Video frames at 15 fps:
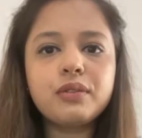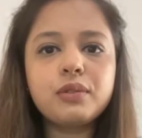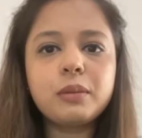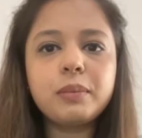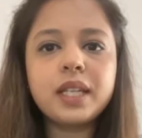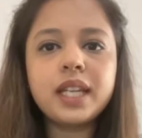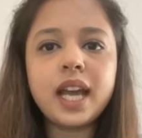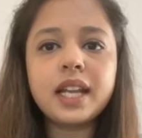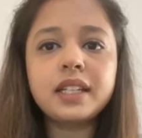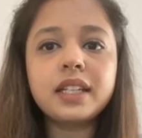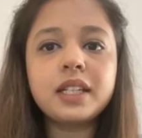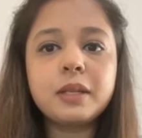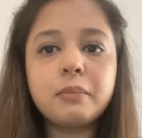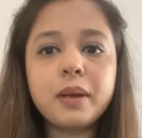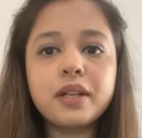will be an
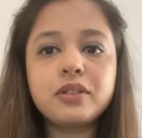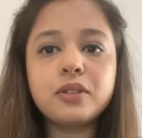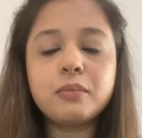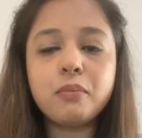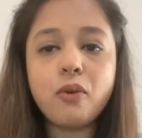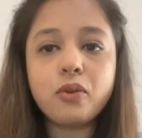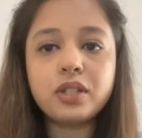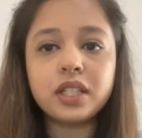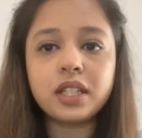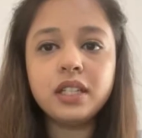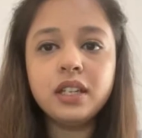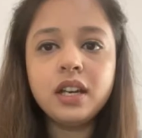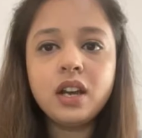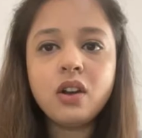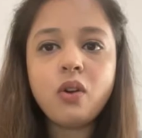independent body